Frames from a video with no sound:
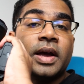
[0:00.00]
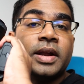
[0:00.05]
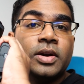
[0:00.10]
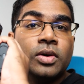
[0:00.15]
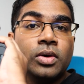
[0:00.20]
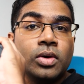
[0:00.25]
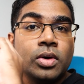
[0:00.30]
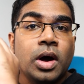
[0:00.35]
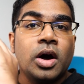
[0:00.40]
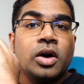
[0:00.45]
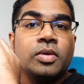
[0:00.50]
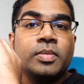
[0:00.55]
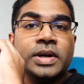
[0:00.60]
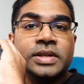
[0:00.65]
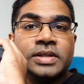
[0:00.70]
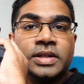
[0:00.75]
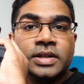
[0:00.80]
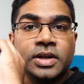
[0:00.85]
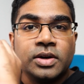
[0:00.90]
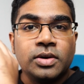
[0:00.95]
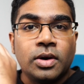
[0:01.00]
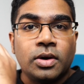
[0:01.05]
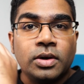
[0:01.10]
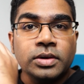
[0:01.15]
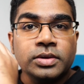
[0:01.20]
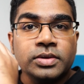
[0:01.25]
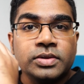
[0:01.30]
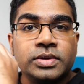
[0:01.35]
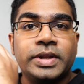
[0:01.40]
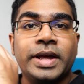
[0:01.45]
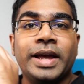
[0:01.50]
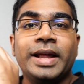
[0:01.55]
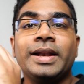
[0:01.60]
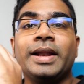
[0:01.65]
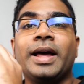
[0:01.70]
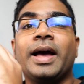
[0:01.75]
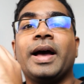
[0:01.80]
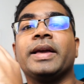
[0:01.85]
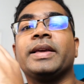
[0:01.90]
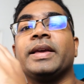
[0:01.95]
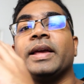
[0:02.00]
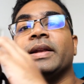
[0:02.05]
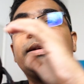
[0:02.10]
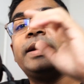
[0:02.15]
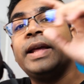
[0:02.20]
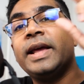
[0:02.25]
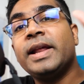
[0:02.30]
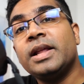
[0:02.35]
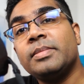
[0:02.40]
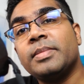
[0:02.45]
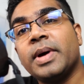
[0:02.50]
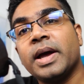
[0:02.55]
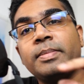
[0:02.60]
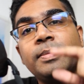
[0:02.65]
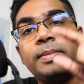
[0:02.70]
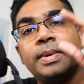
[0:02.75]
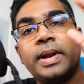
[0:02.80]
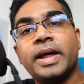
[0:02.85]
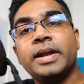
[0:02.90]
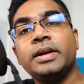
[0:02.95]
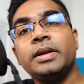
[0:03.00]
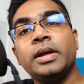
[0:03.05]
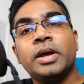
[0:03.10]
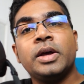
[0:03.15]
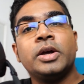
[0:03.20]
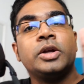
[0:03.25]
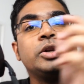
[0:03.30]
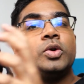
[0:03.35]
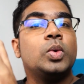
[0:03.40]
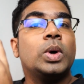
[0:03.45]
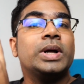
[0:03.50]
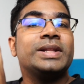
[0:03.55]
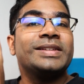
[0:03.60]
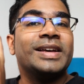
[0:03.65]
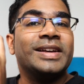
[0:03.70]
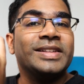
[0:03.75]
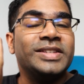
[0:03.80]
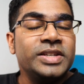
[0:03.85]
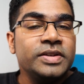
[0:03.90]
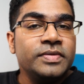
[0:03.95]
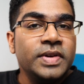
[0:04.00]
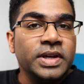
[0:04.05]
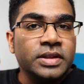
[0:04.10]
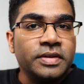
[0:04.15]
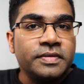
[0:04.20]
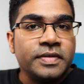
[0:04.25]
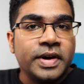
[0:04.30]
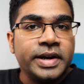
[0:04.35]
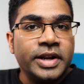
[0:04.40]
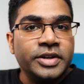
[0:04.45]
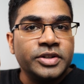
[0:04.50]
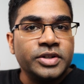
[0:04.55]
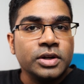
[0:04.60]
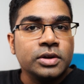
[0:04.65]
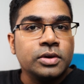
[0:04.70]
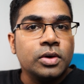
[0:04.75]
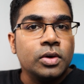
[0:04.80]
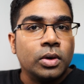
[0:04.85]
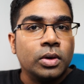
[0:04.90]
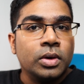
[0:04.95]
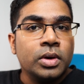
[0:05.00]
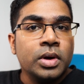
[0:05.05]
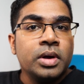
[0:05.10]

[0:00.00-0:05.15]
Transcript: I know how much it costs, then I can tailor my plan towards achieving the financial goal.